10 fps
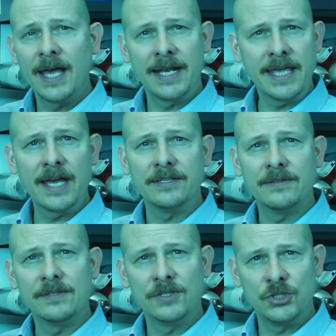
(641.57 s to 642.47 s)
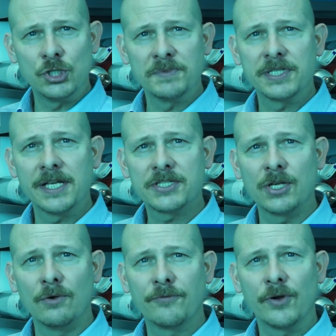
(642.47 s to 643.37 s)
And again, this is Jim
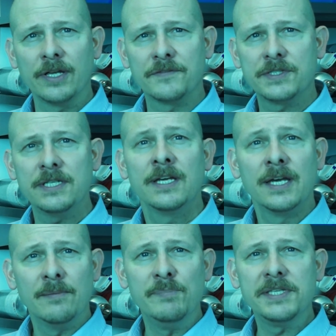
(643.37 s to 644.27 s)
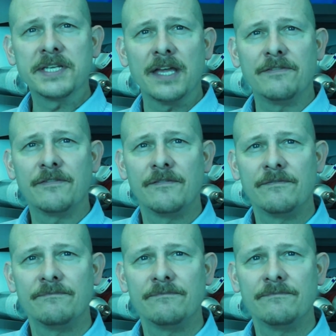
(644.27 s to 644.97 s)
Seneczko for AFC. Be safe.